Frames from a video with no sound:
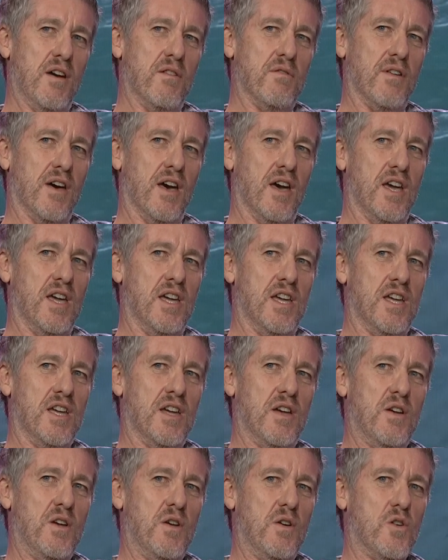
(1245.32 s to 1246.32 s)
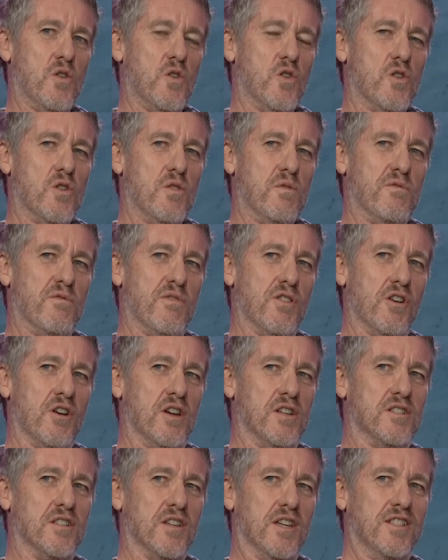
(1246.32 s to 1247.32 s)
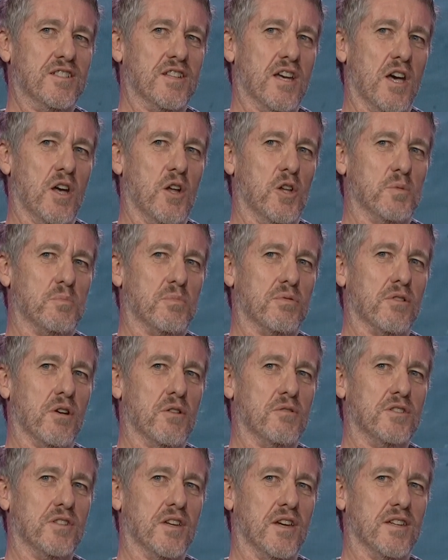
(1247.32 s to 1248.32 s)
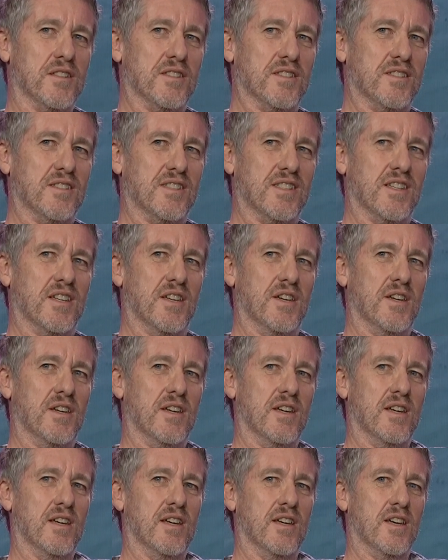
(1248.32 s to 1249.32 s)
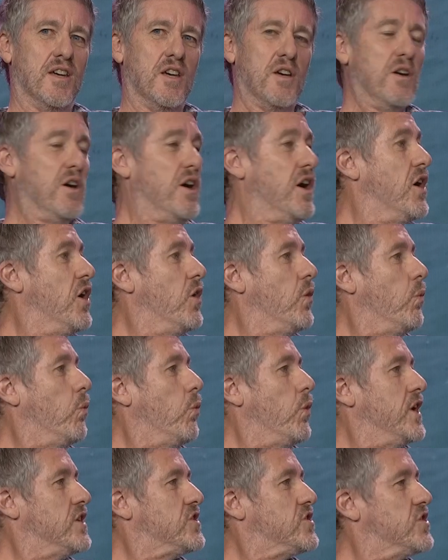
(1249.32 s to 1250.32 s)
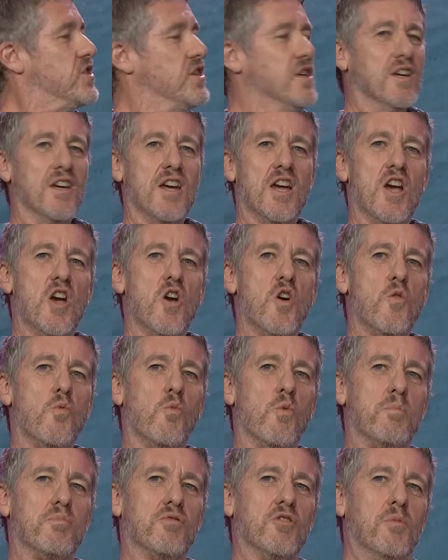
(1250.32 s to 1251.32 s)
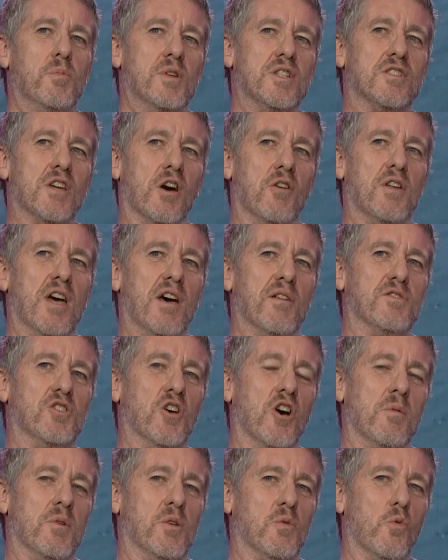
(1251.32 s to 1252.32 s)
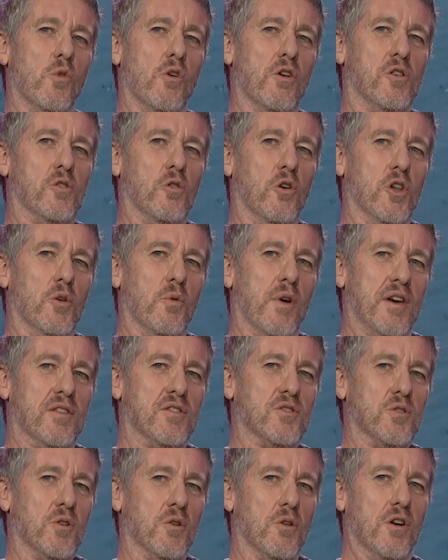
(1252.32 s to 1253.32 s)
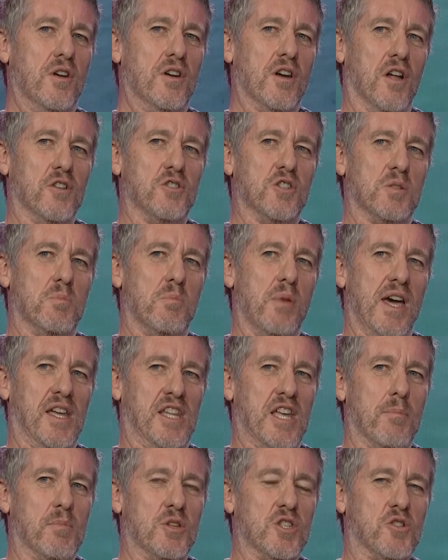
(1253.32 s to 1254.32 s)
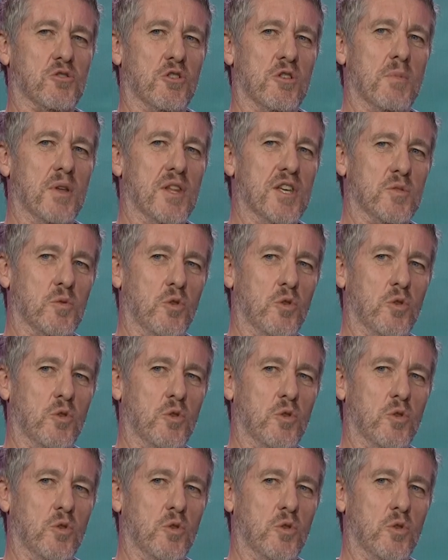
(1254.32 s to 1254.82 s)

a very detailed process, which we probably don't have time to work all the way through it. I'll just bang it up on the screen, but this